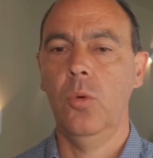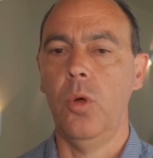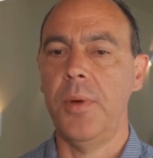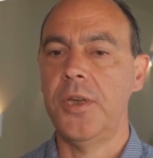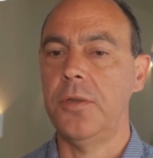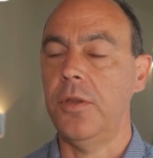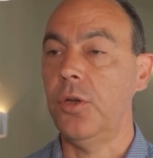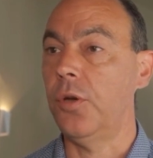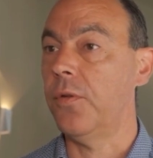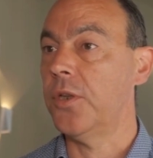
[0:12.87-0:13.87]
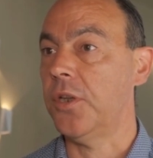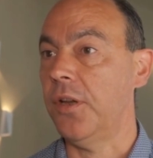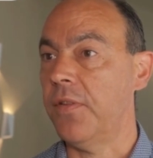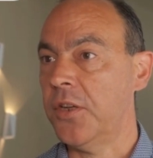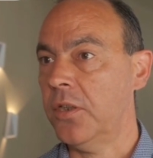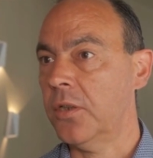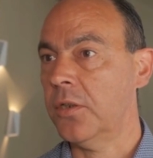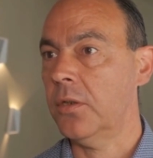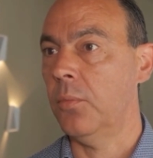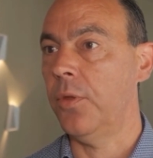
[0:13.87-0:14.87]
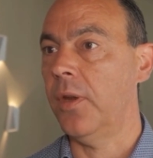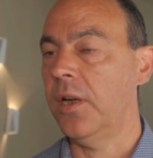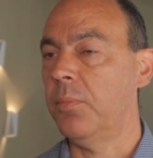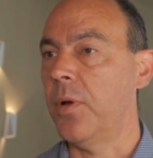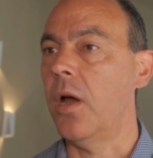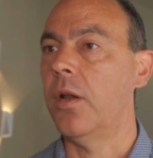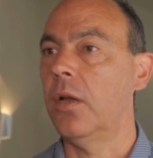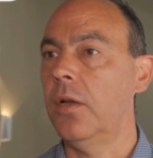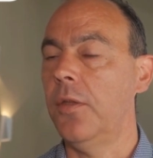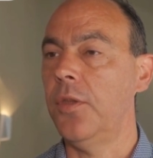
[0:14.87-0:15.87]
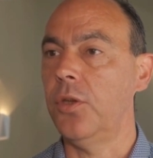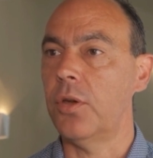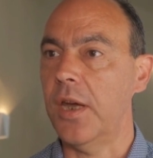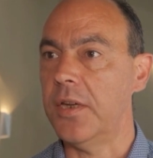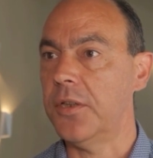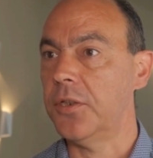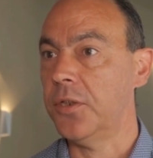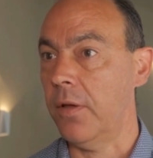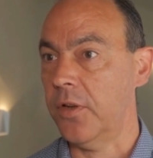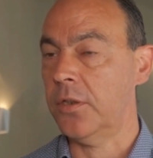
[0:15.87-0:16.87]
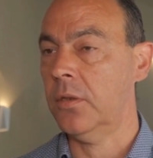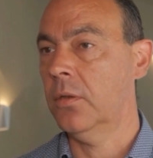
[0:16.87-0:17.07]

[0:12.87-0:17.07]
We're based at the University of Essex and we're the lead partner in the UK Data Service.